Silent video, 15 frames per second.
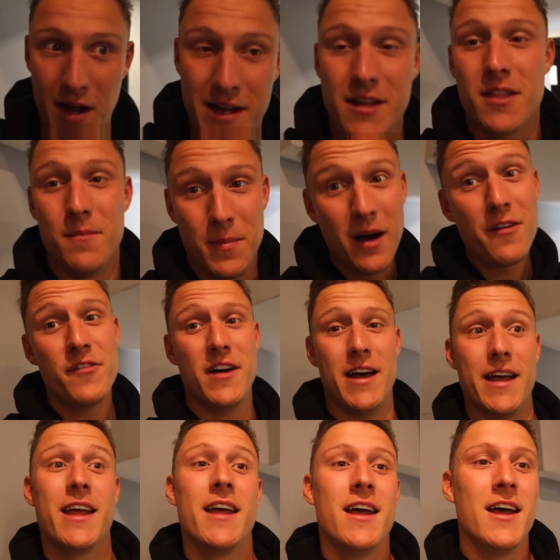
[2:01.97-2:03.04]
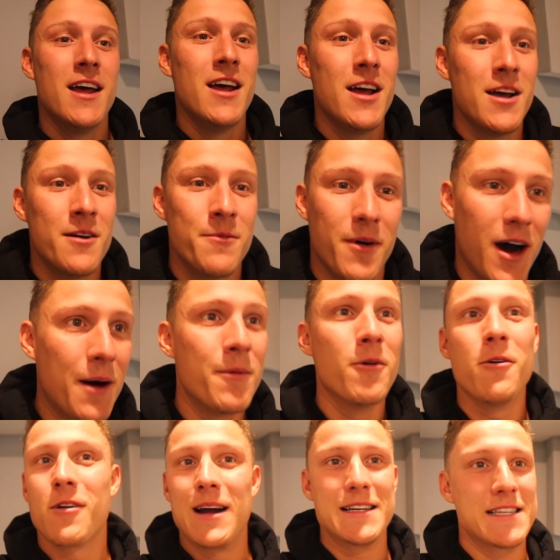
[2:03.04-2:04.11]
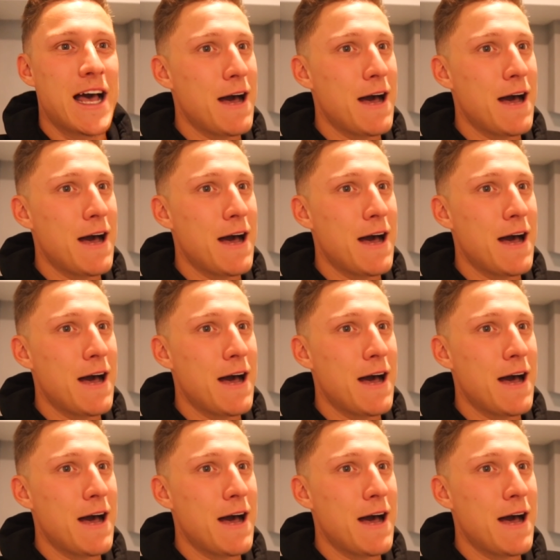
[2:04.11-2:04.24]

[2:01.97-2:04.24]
like the buffet. But I'm always